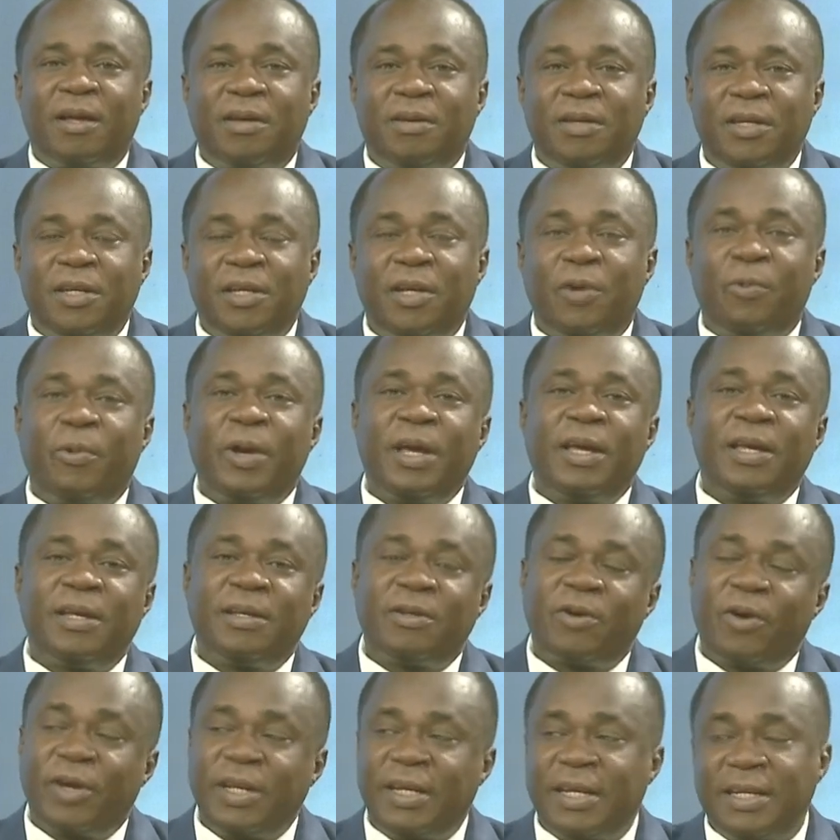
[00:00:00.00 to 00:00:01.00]
in a way
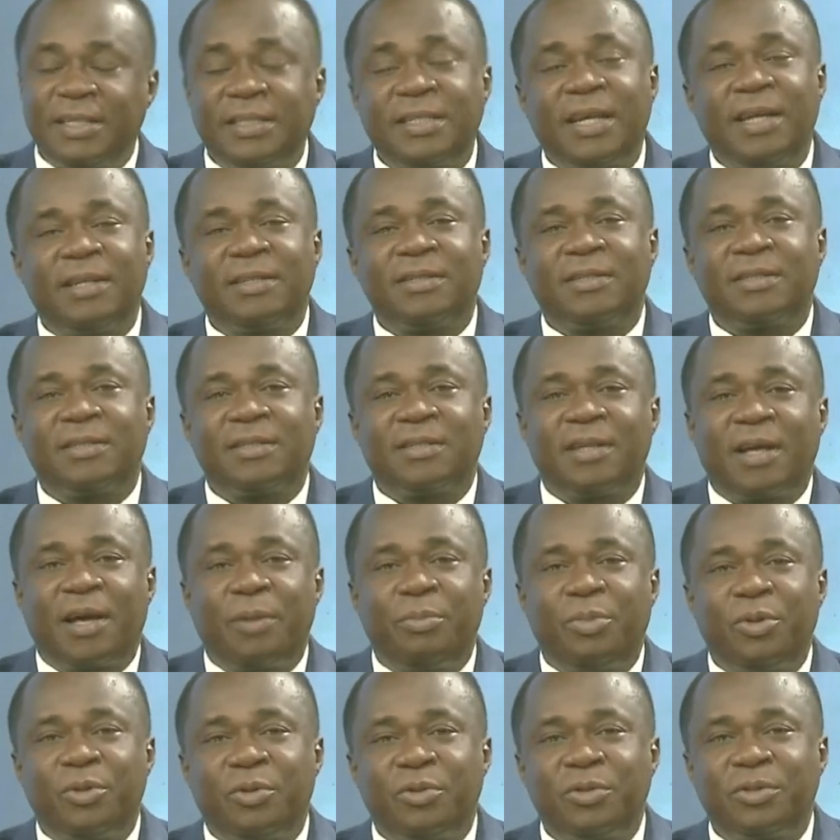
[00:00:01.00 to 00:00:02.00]
or in a sense,
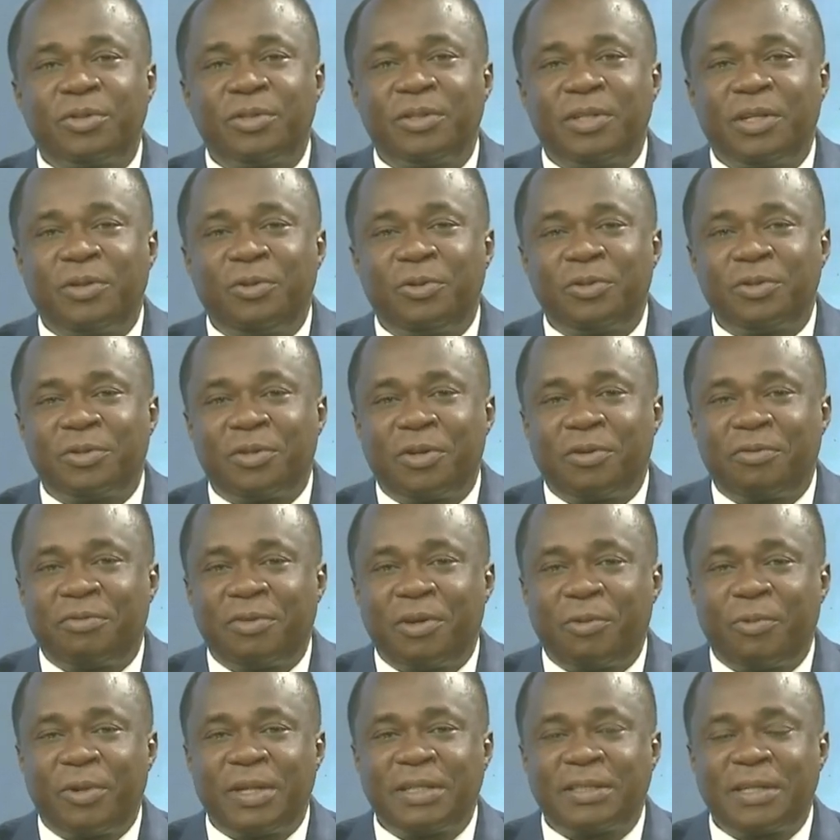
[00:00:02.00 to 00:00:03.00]
abuse the use of
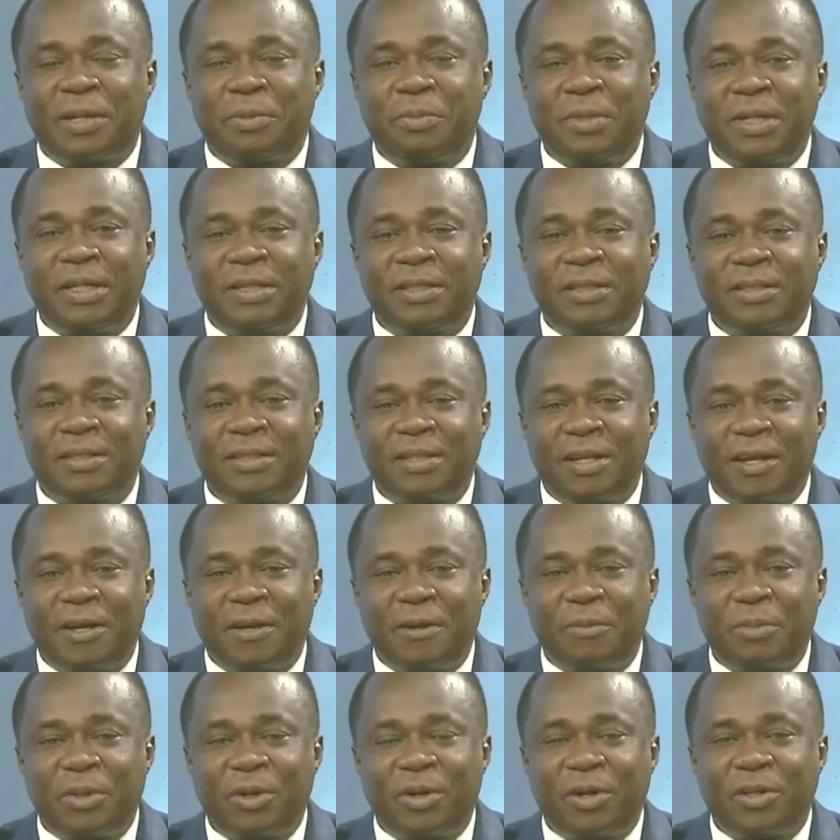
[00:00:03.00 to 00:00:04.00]
ways and means.
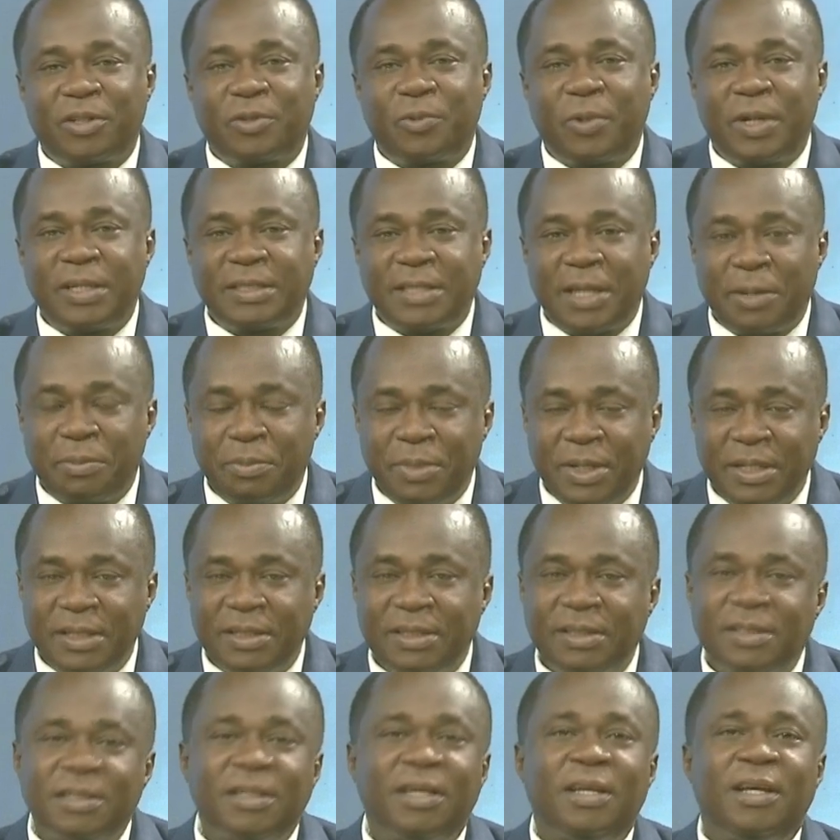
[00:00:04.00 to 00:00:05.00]
Because ways and
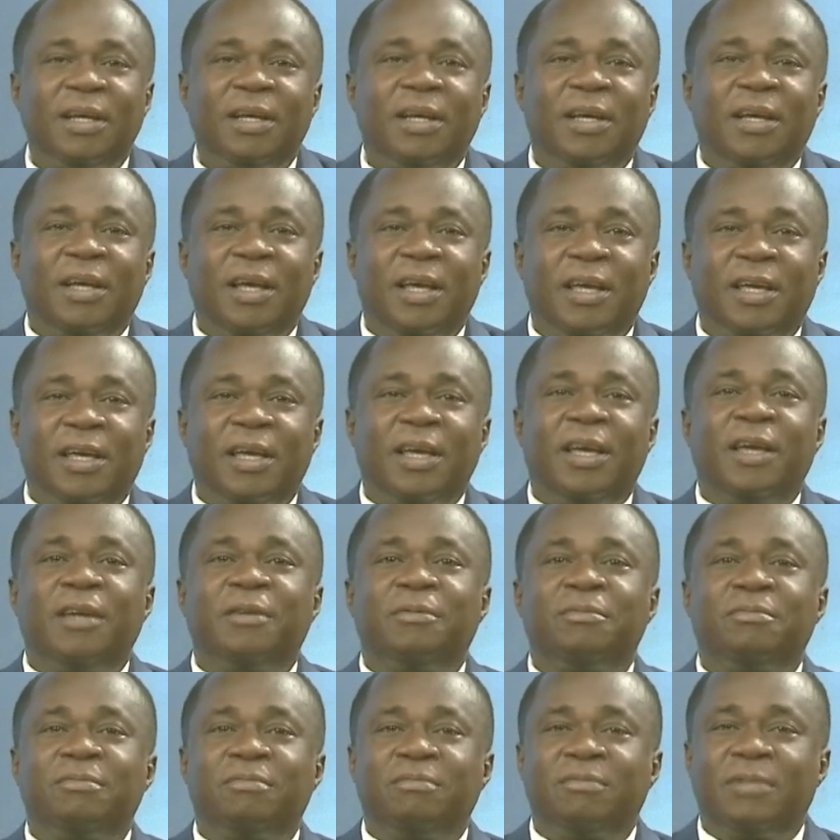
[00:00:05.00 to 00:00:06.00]
means,
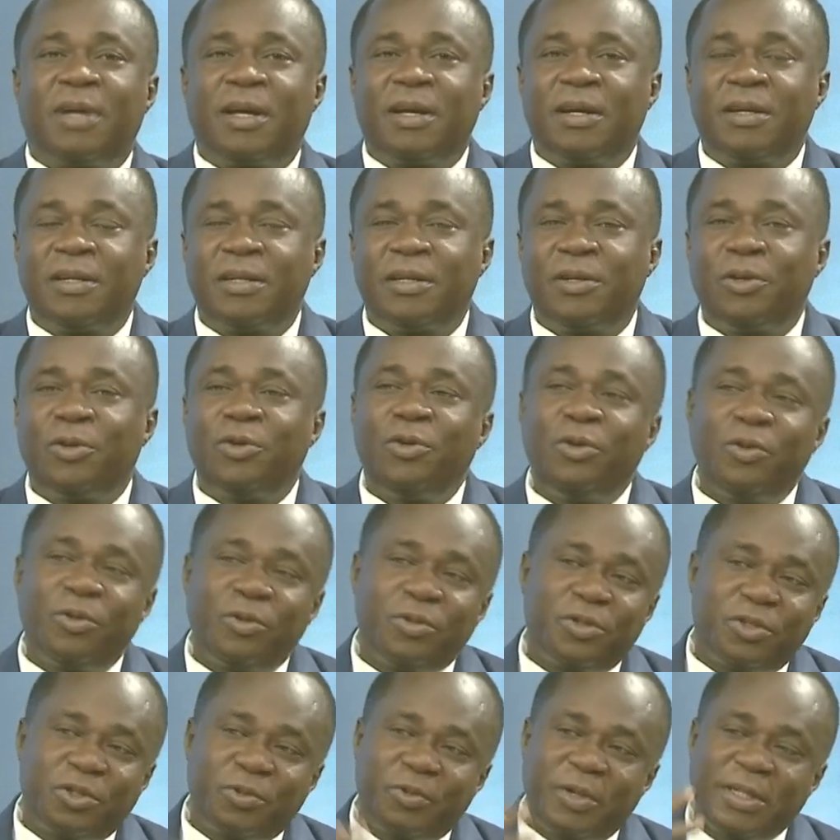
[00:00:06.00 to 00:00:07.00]
again, the
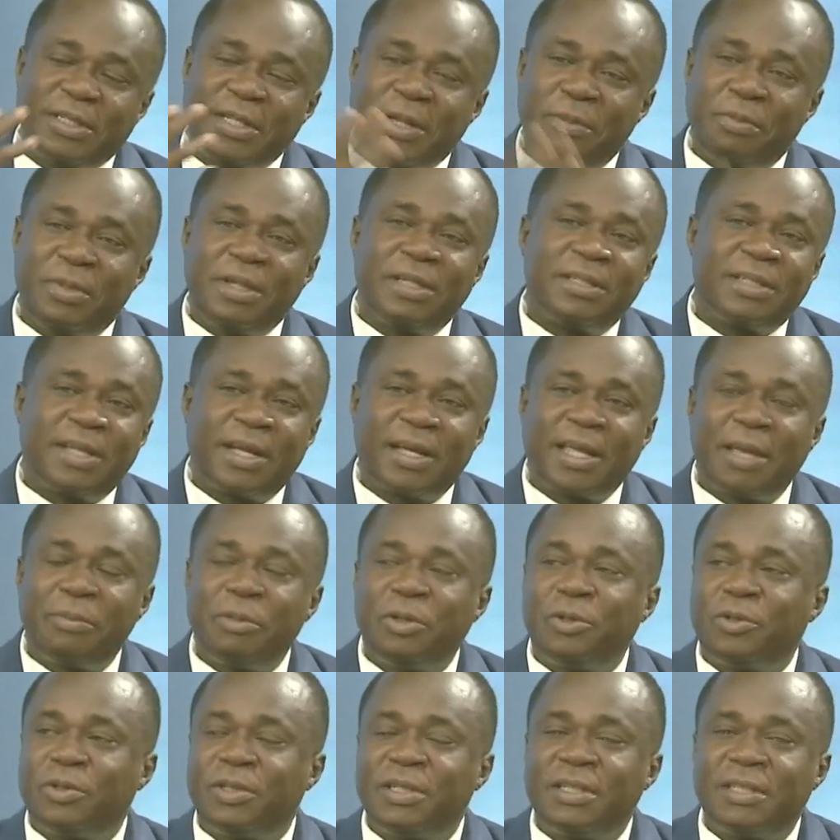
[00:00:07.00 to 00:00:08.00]
huge ways and means that came
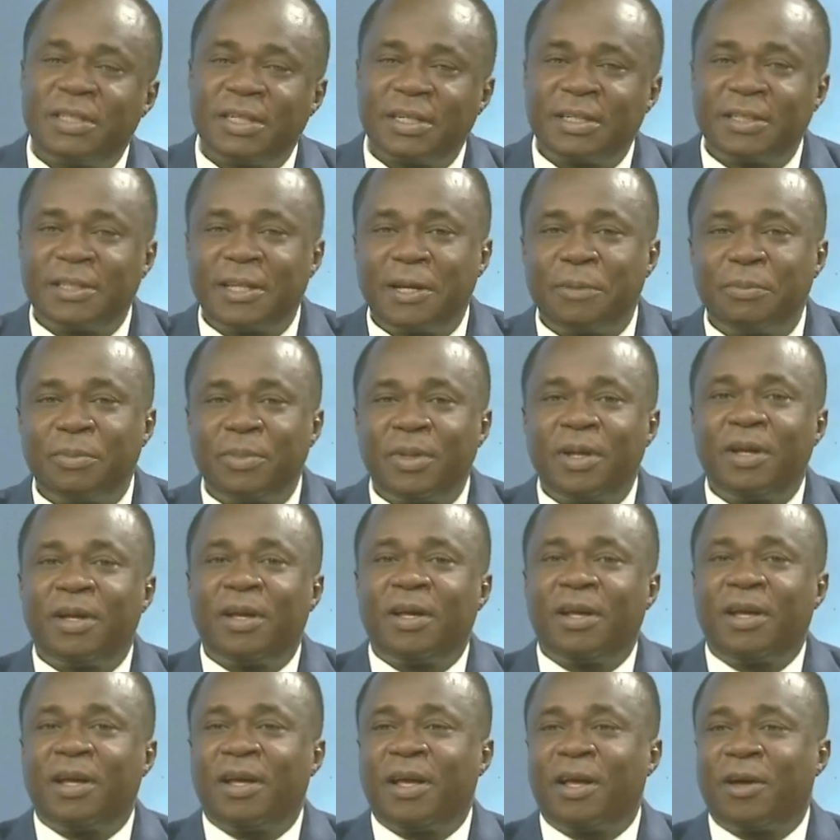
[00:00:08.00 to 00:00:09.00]
into the system
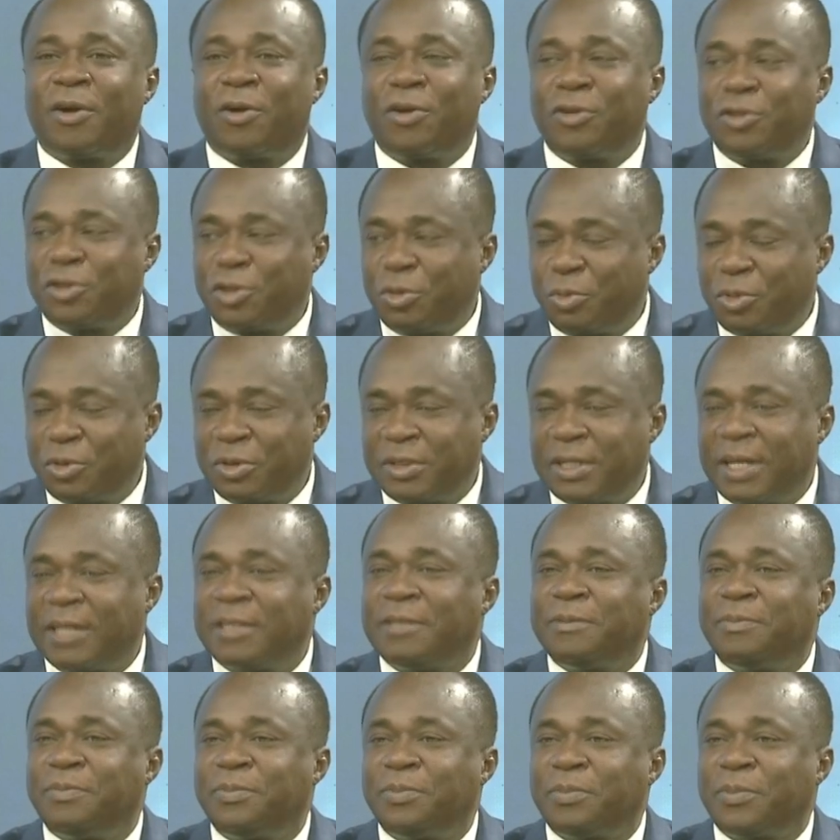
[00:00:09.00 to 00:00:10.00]
contributed,
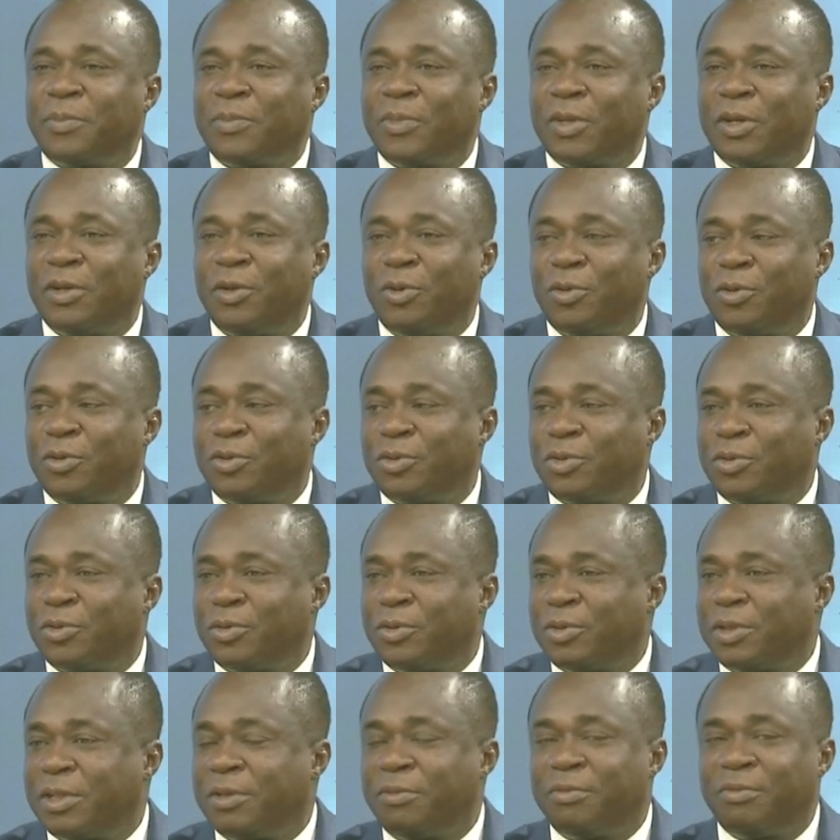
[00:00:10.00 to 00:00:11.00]
you know,
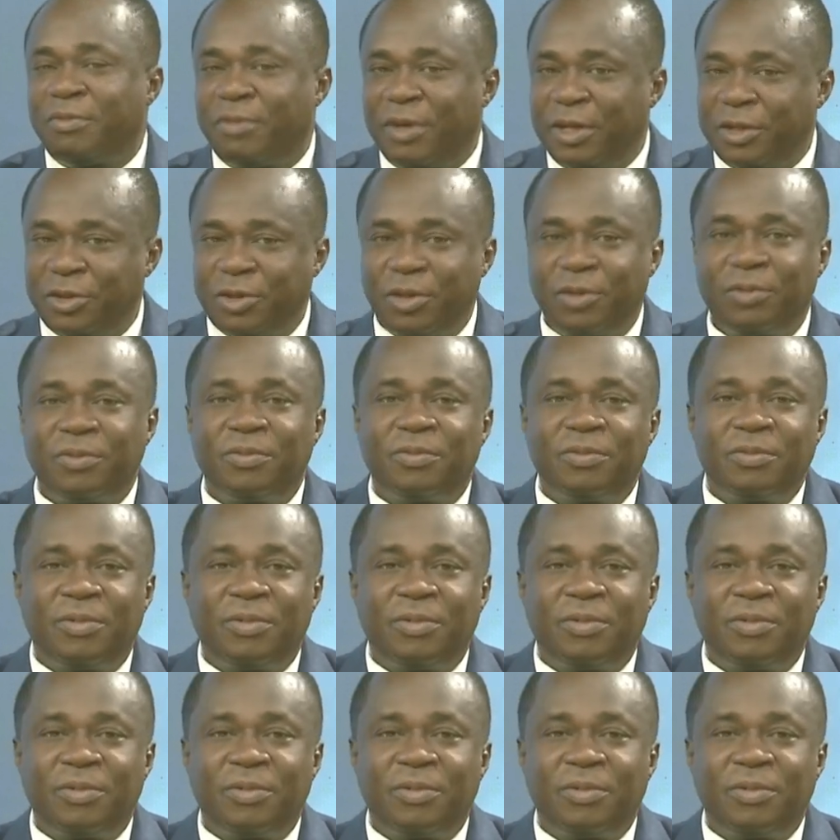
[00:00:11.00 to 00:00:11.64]
to the inflation